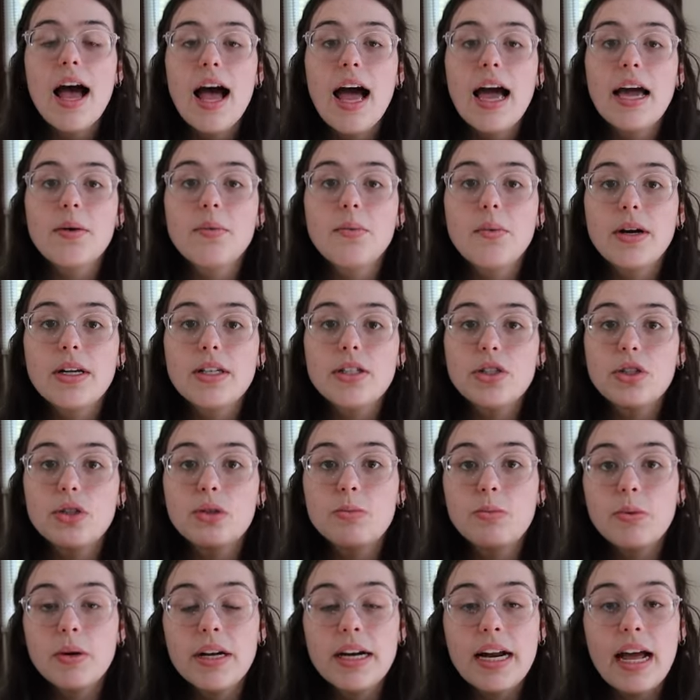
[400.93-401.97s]
I want to
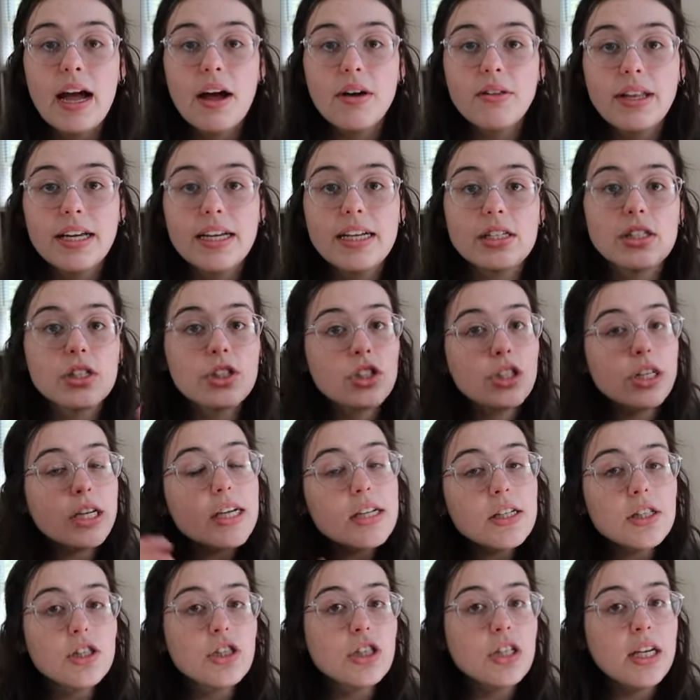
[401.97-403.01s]
print out like a
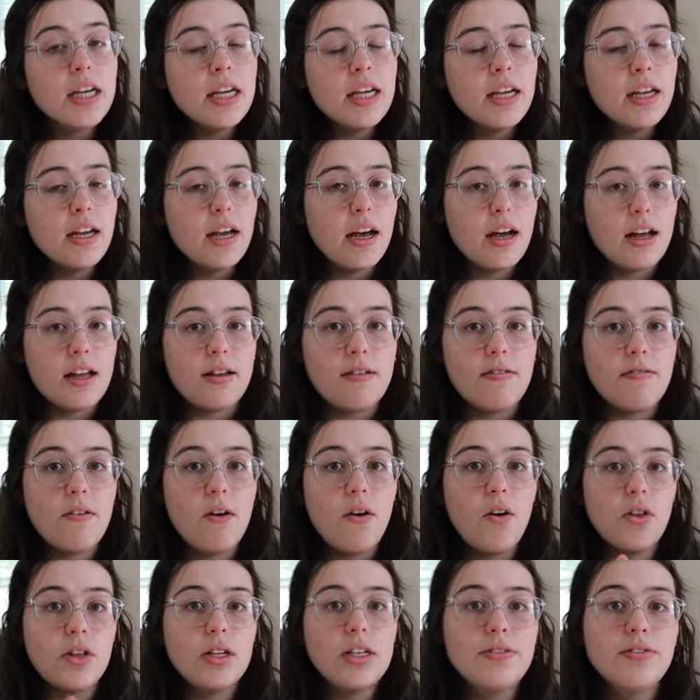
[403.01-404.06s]
cheat sheet of
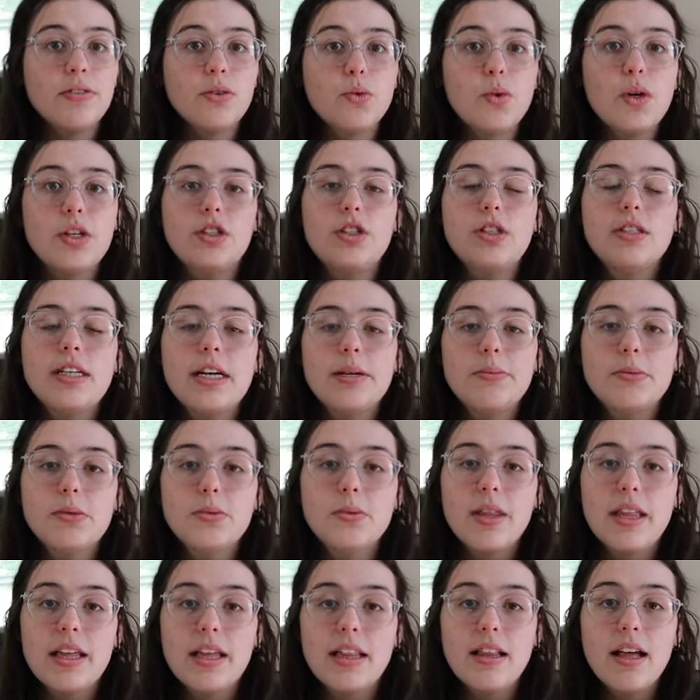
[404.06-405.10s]
all the different question types
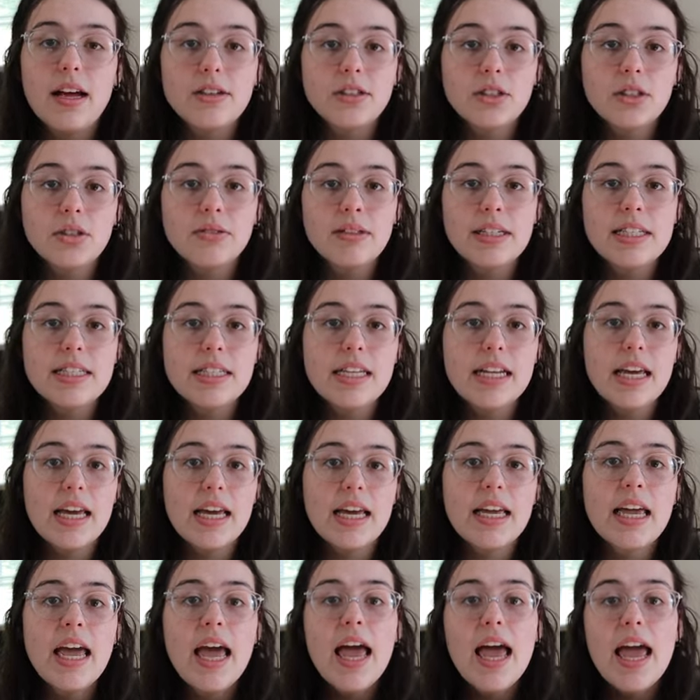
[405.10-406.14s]
within logical
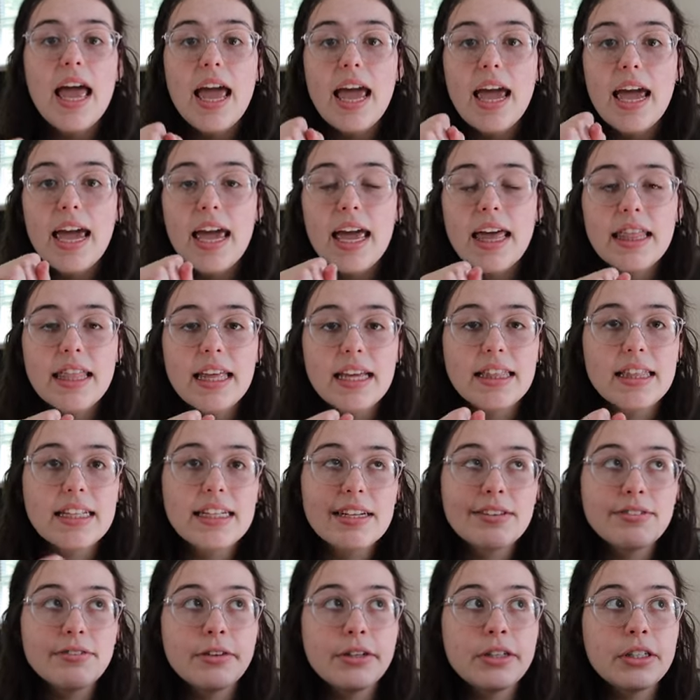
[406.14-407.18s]
reasoning and like the
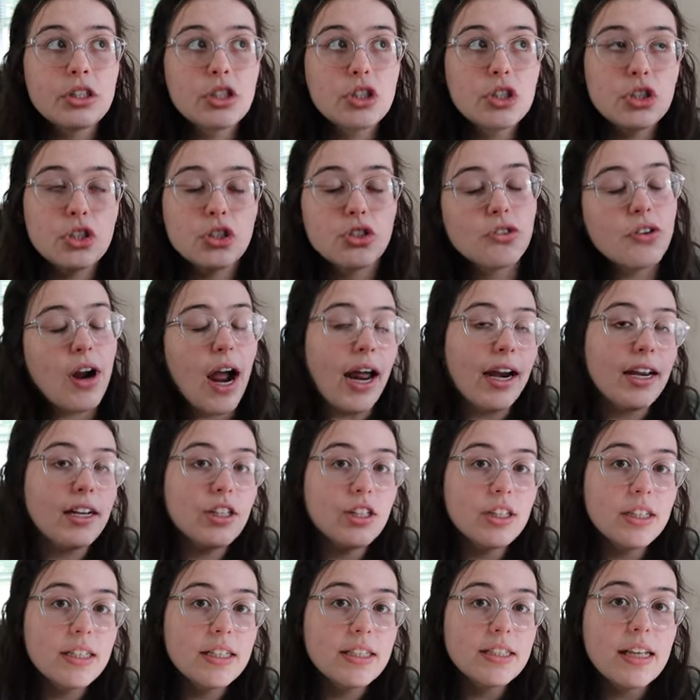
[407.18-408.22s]
different
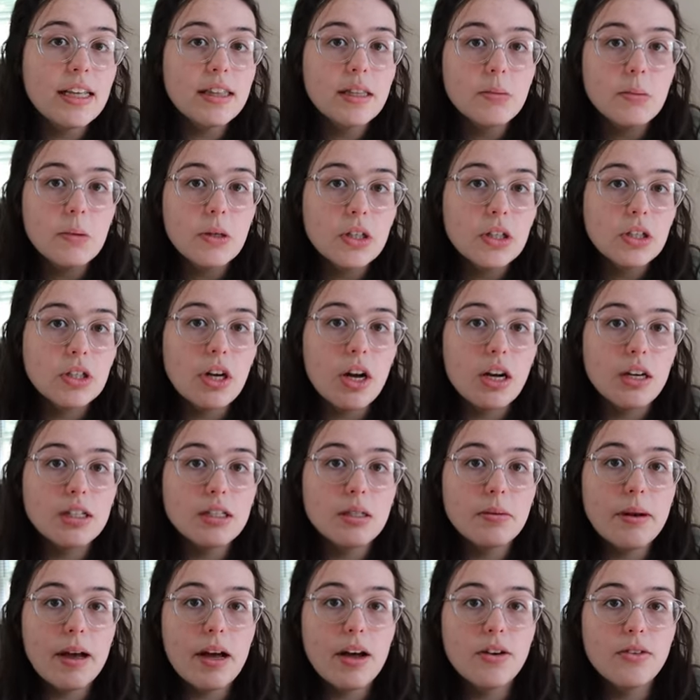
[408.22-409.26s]
strategies that the book talks
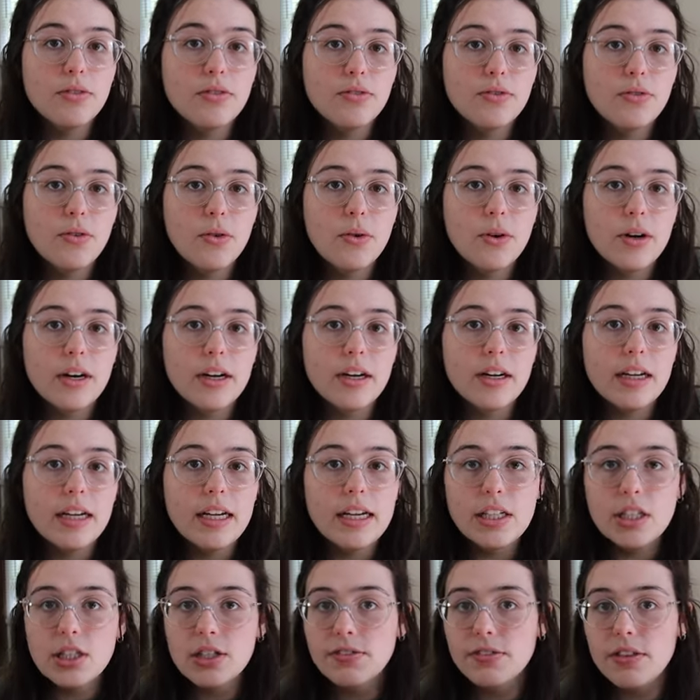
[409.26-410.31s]
about for
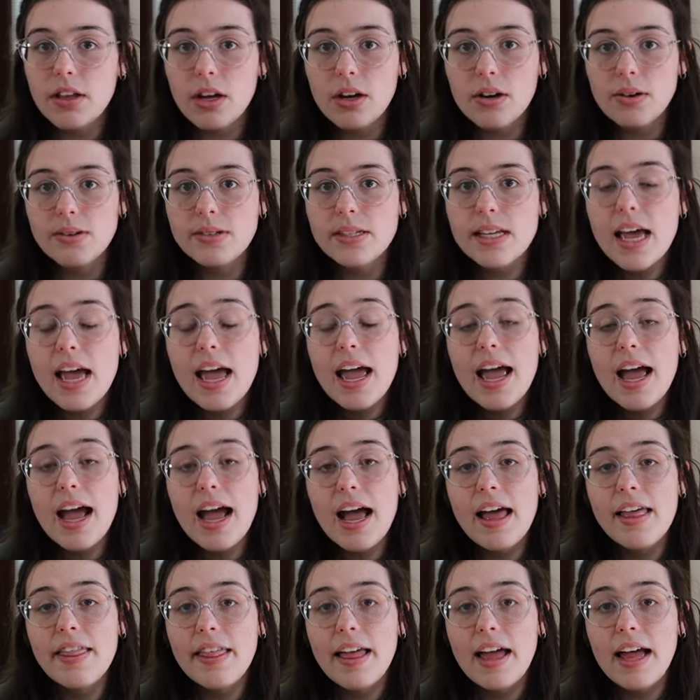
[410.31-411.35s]
each of those.
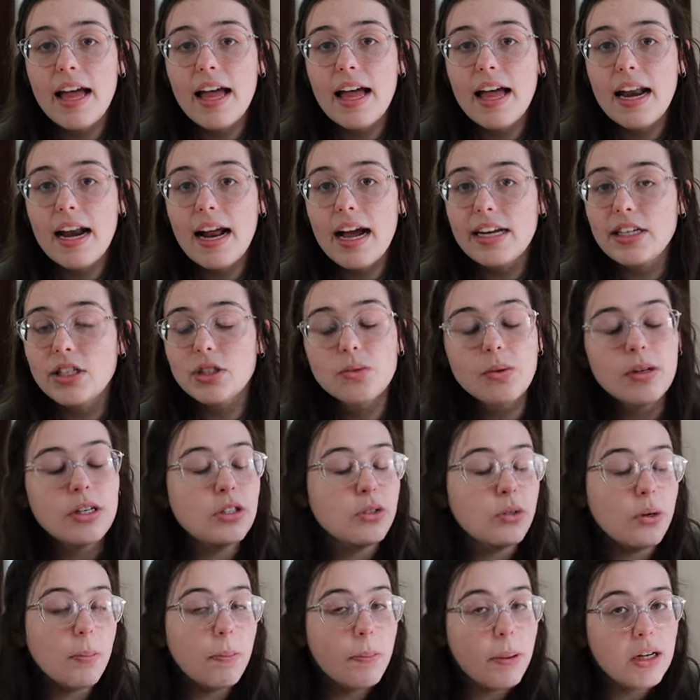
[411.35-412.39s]
And then I just want
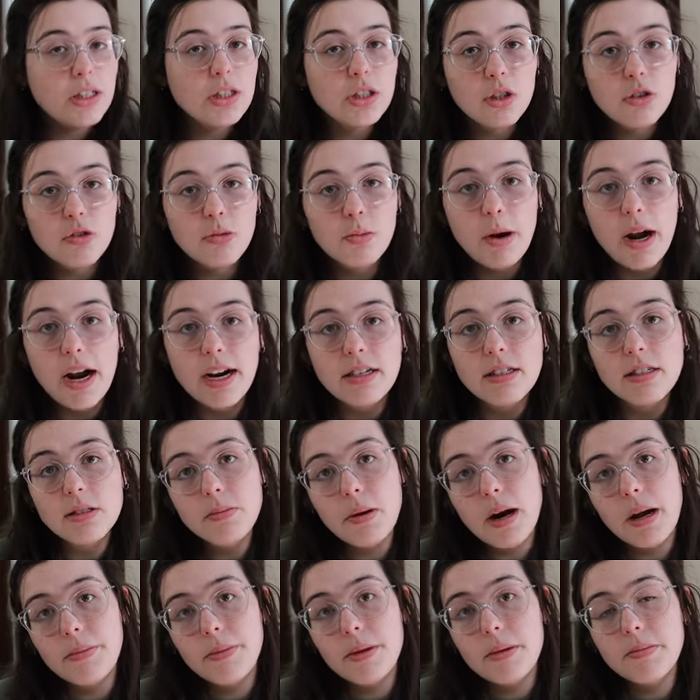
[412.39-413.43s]
to do a bunch of practice
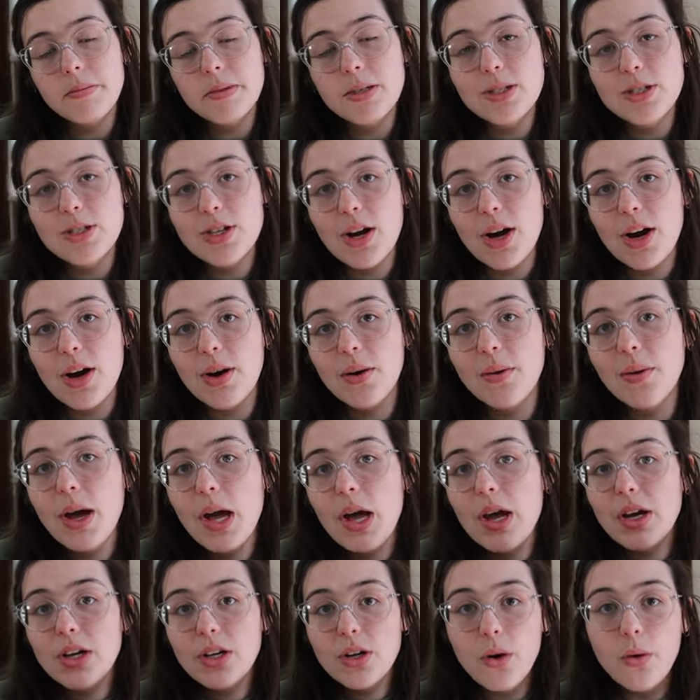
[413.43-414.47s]
problems. So
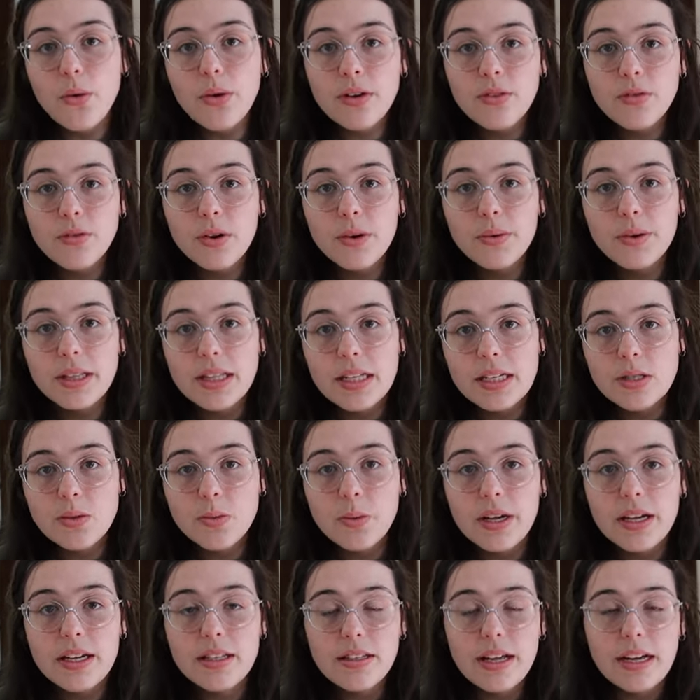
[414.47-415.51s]
going forward this
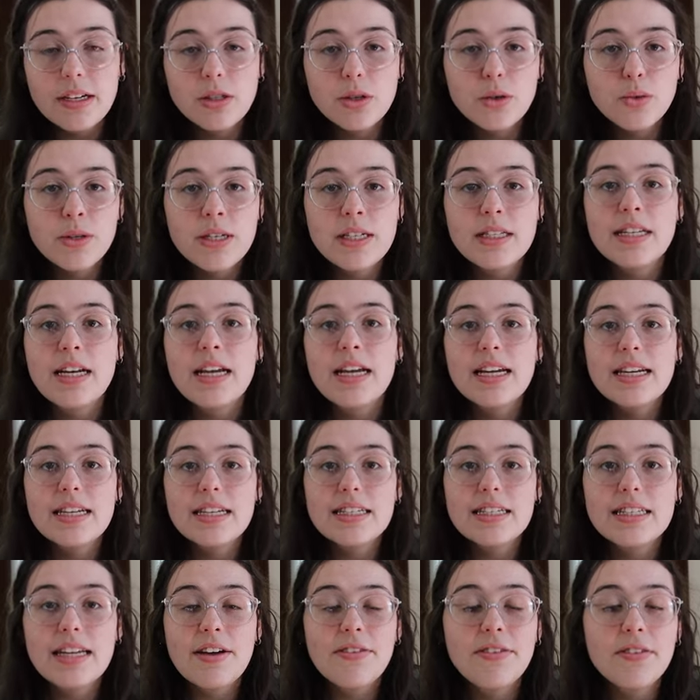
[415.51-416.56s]
week, logical reasoning
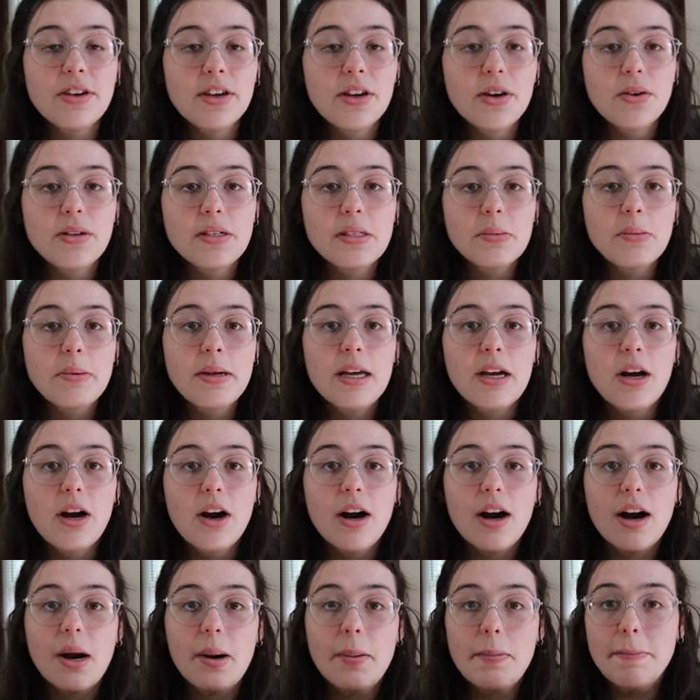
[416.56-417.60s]
is definitely going to be
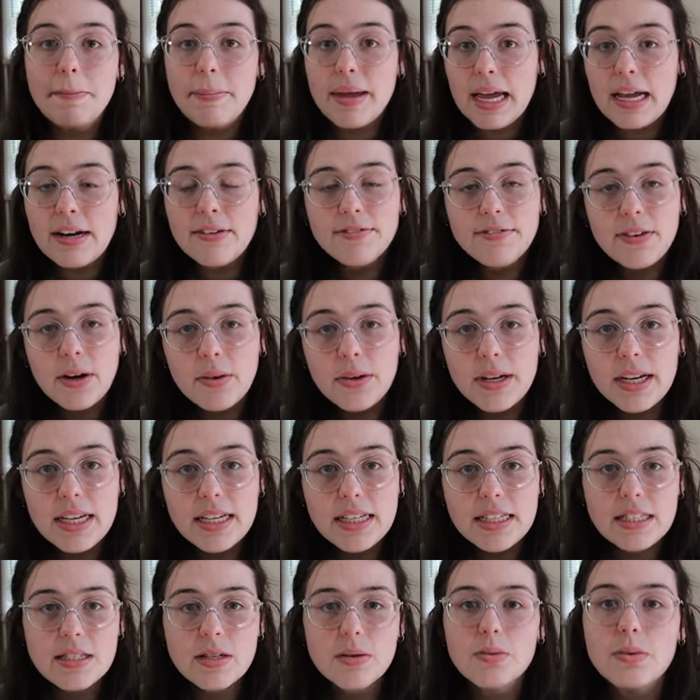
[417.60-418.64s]
our main
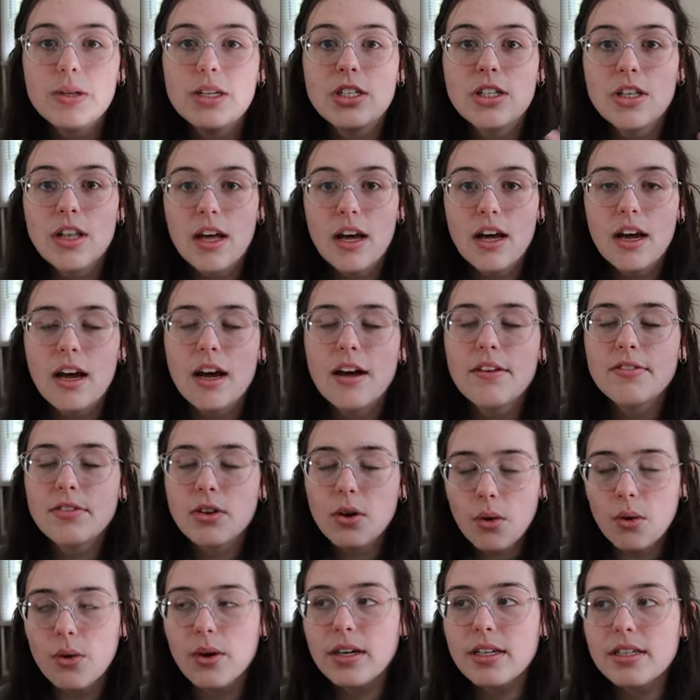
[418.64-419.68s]
focus, with, of
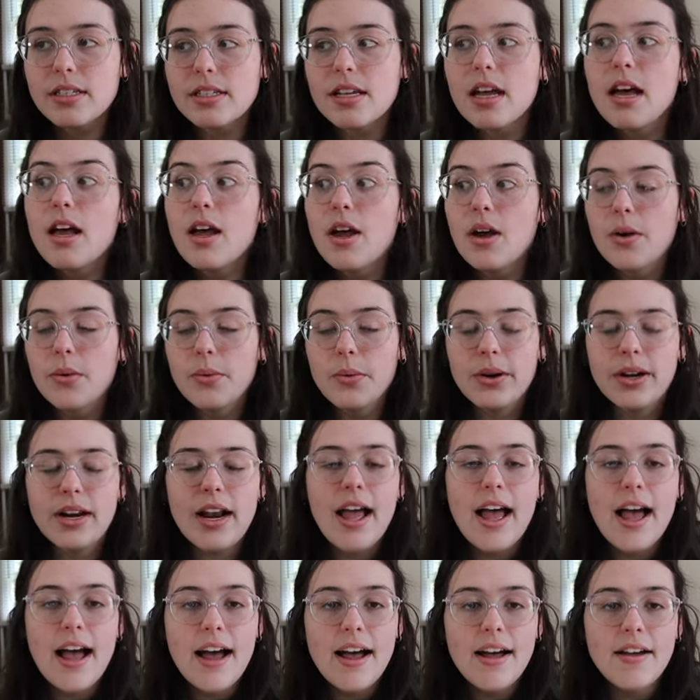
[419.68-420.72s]
course, we're going
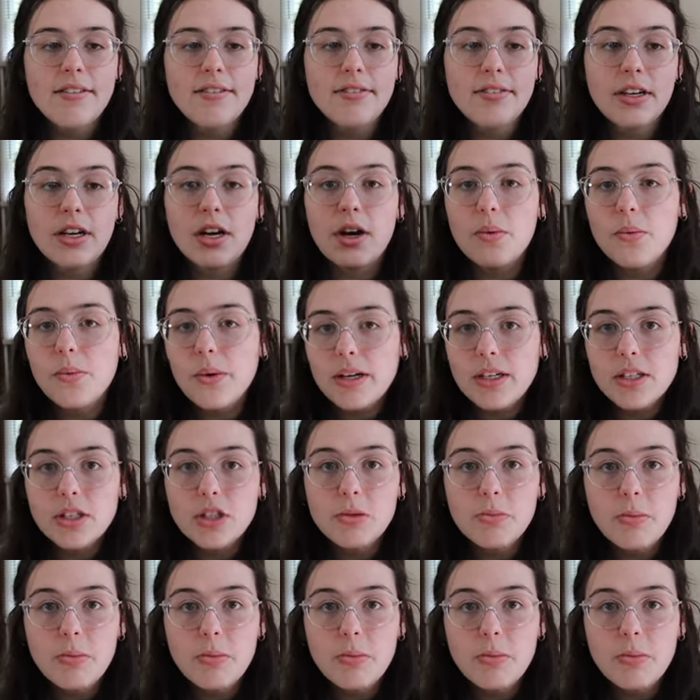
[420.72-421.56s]
to have, you know, one or two